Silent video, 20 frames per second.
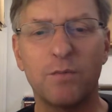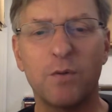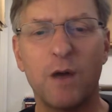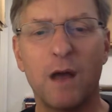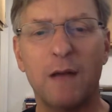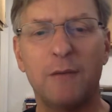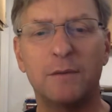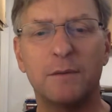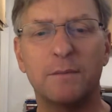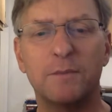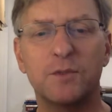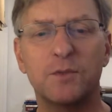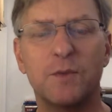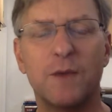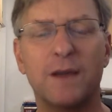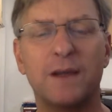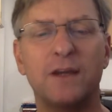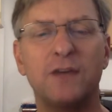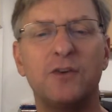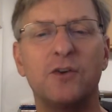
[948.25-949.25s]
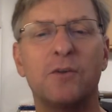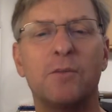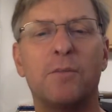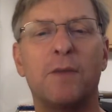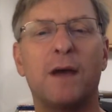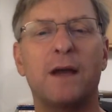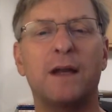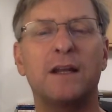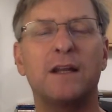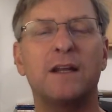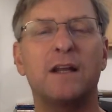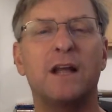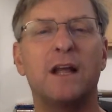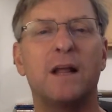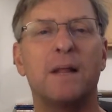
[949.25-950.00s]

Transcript: problems. How can your body